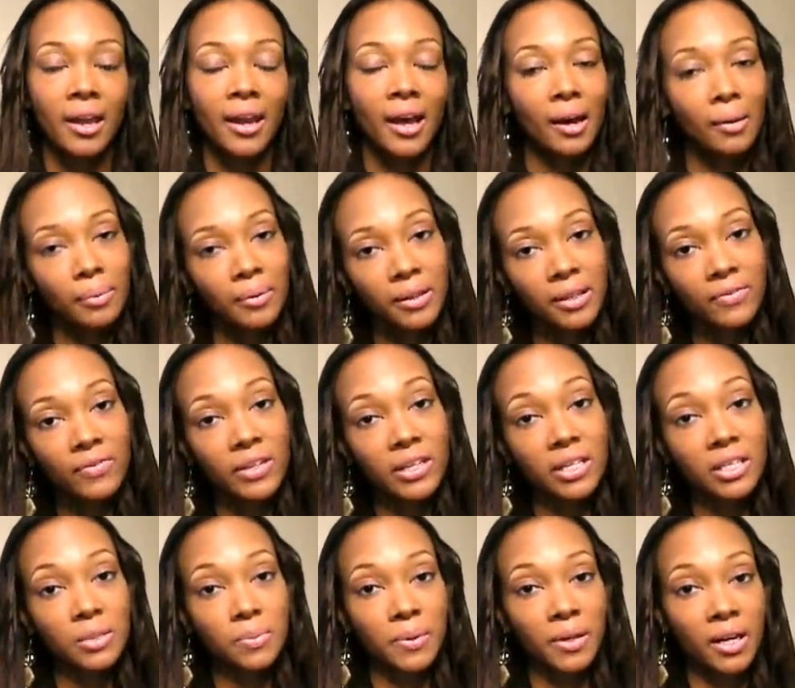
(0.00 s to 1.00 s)
and I believe it
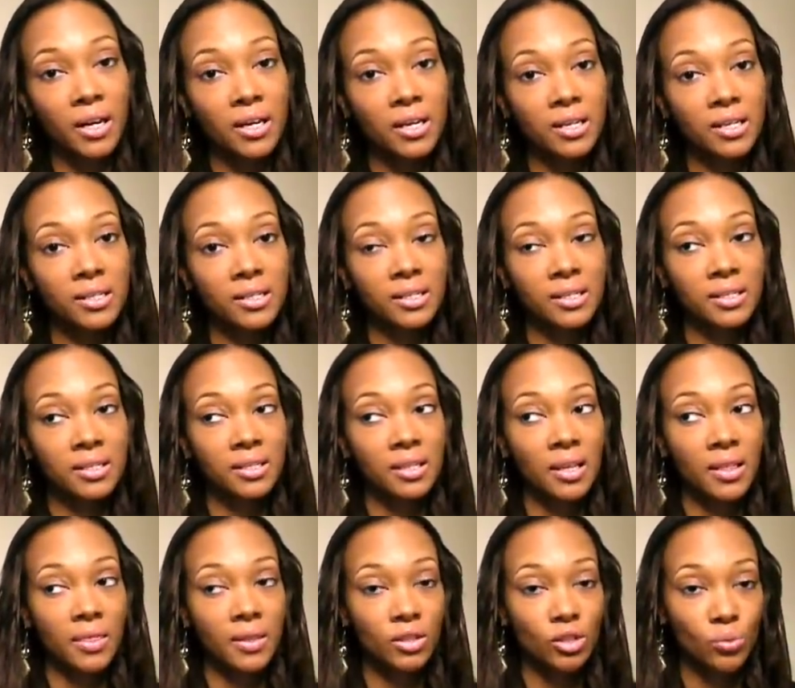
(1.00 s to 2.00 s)
is because
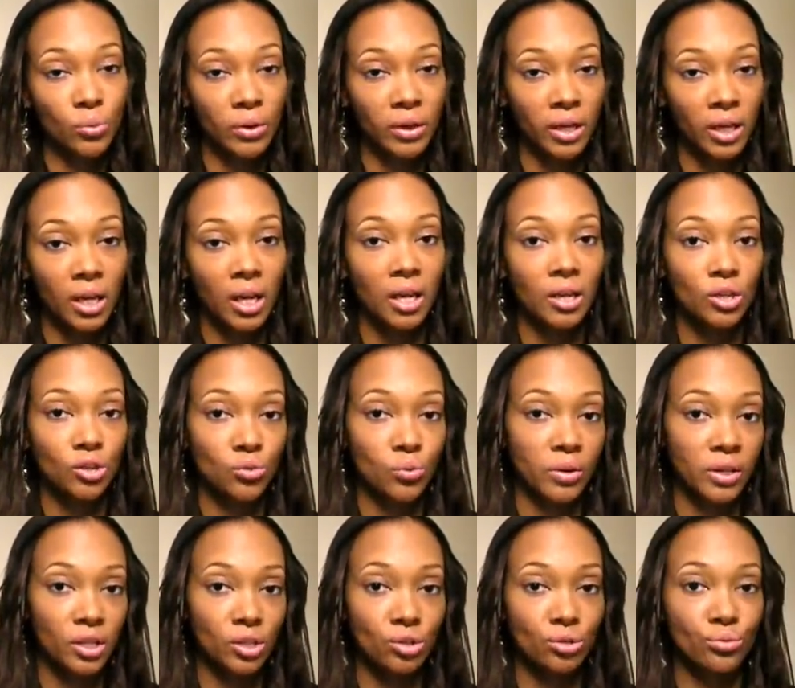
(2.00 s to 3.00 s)
the 20 and the
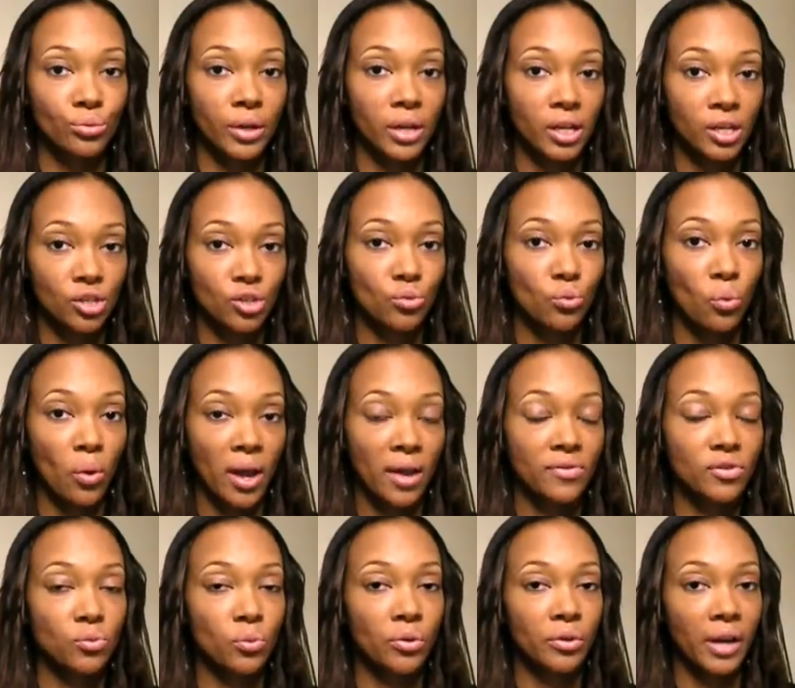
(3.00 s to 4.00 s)
22-inch
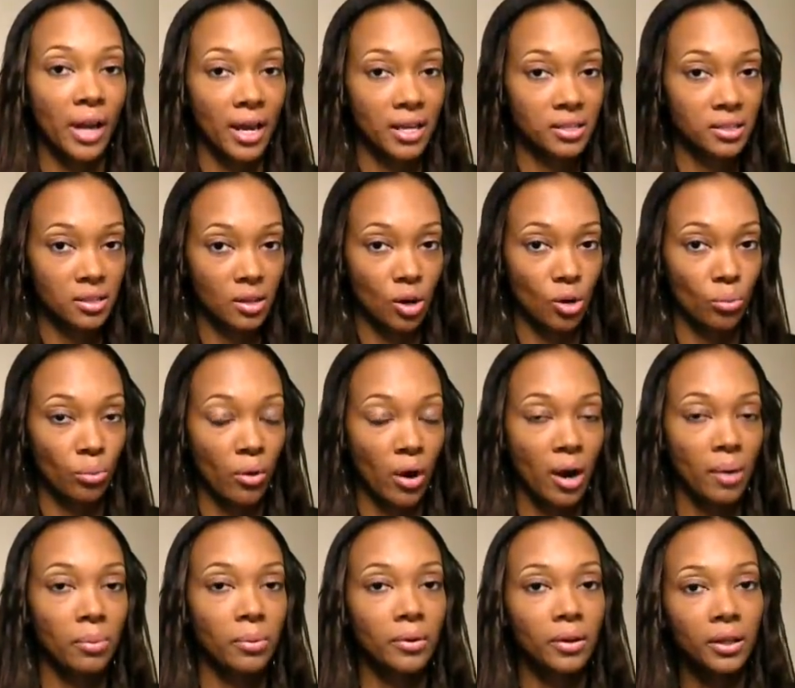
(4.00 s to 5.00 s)
wefts were not sewn
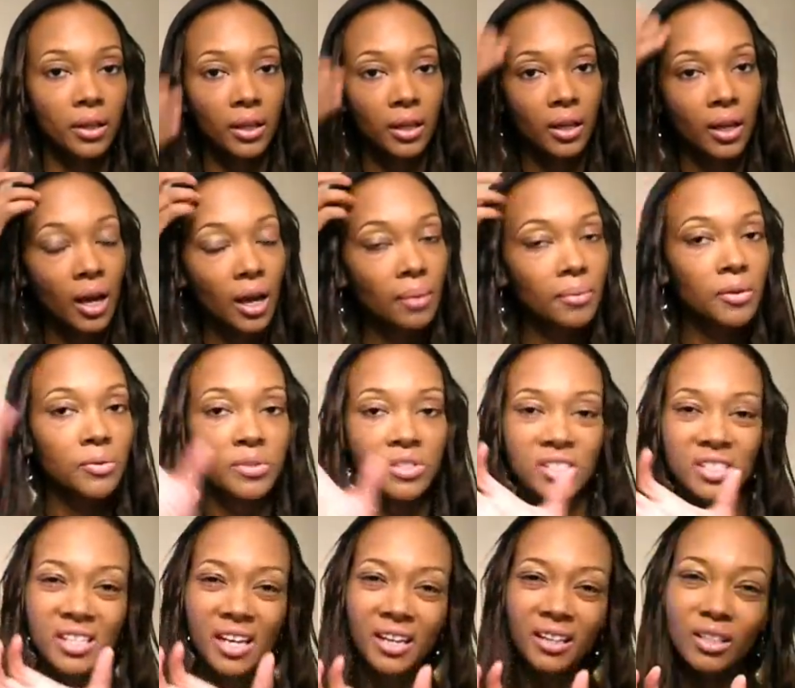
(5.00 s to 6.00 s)
properly. It
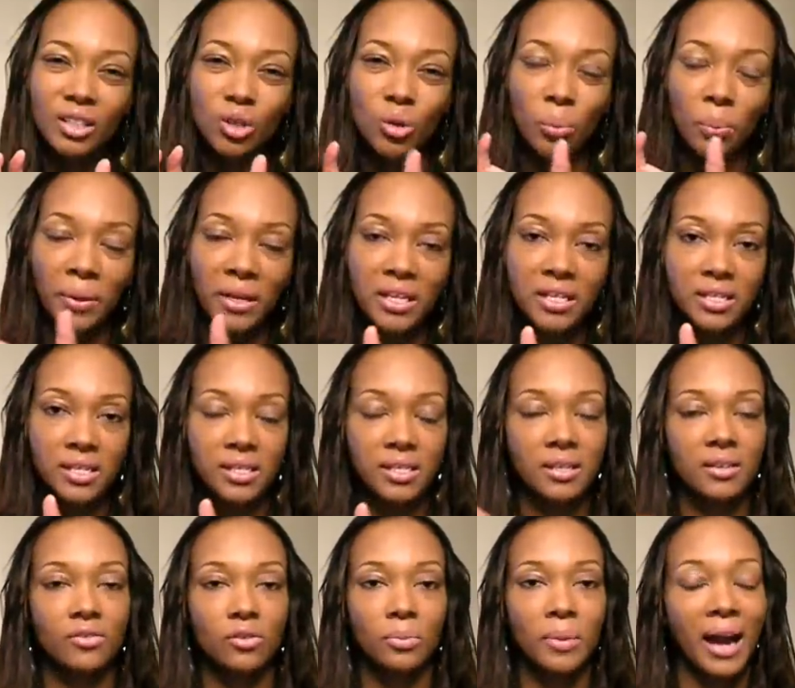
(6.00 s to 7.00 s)
was just like little pieces
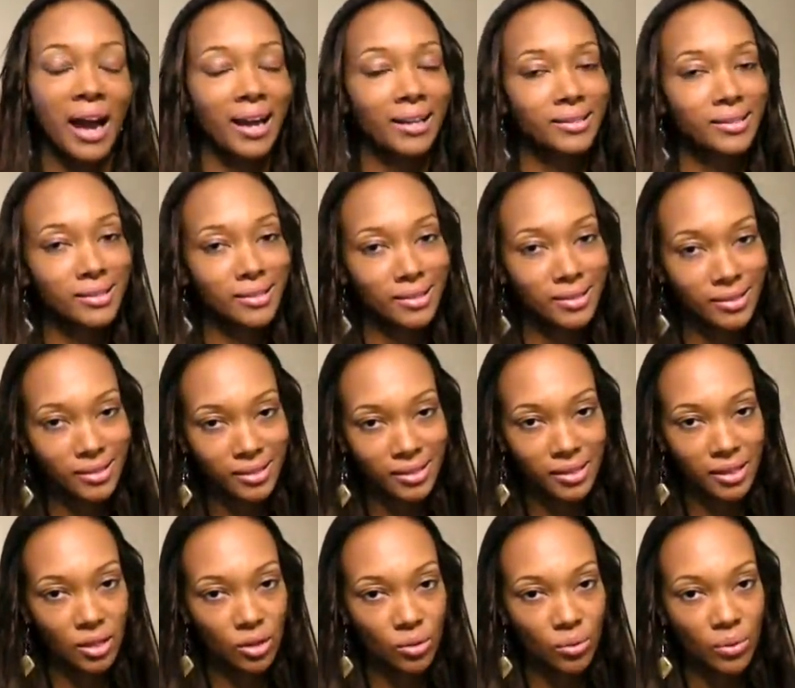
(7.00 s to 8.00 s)
of them. I did
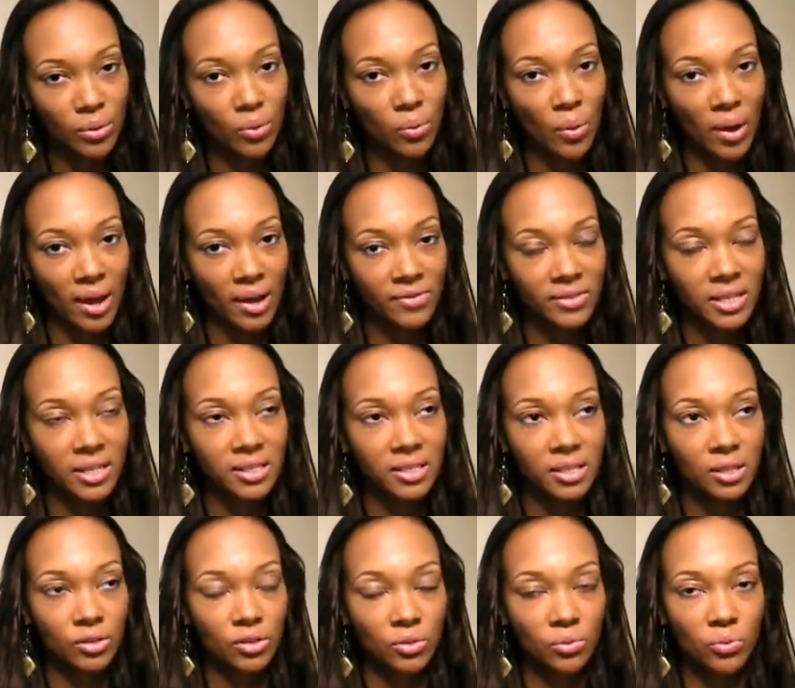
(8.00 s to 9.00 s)
seal the wefts. I
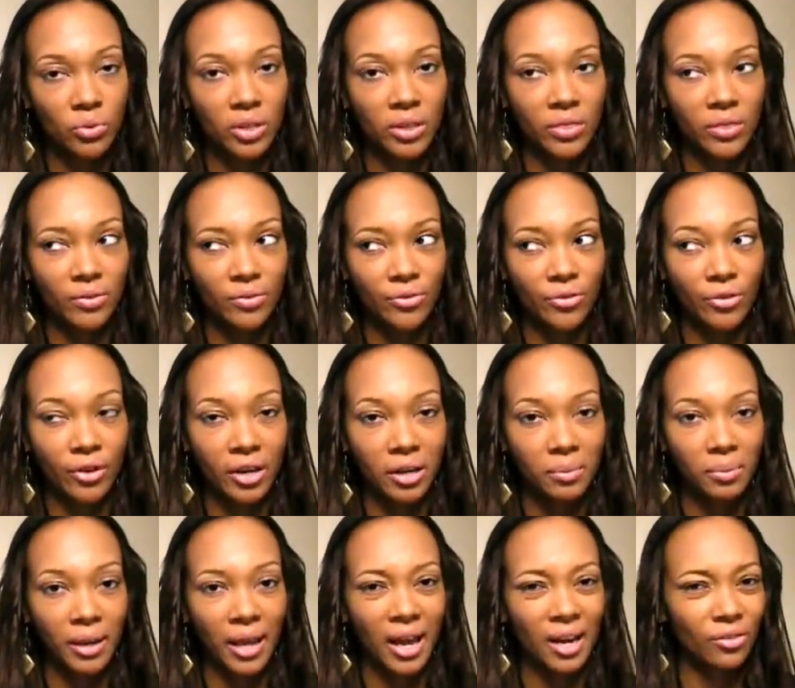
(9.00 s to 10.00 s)
sealed them with the
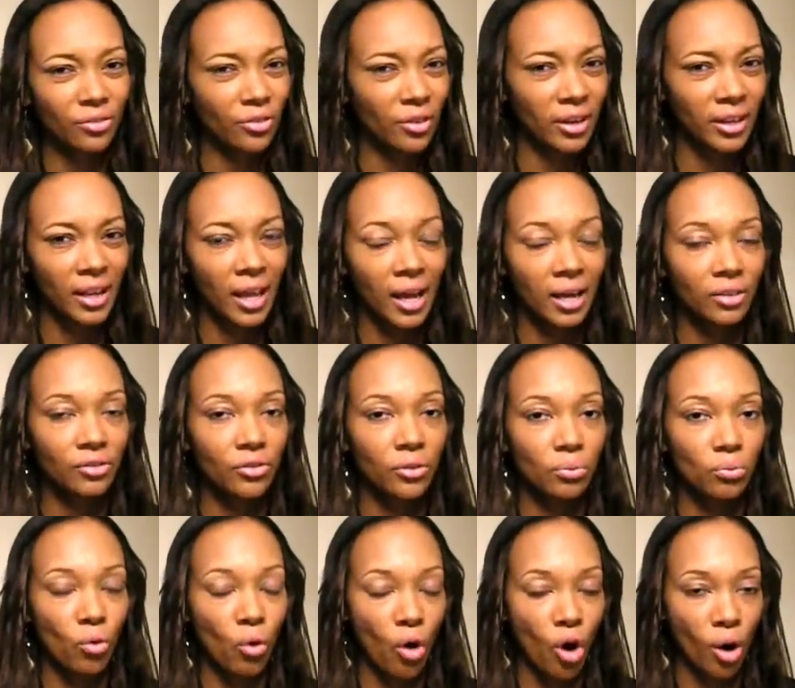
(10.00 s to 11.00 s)
Fray Black
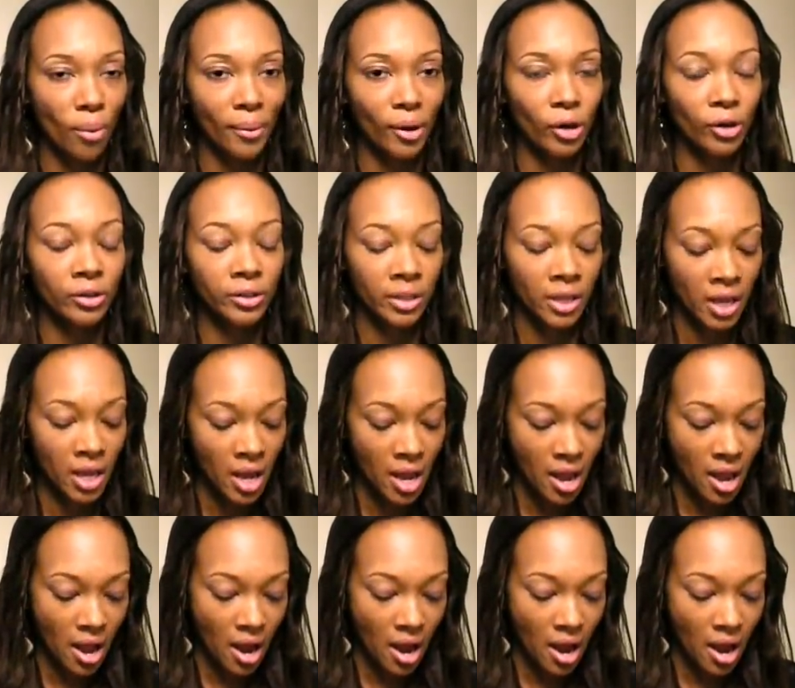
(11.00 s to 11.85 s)
from Walmart.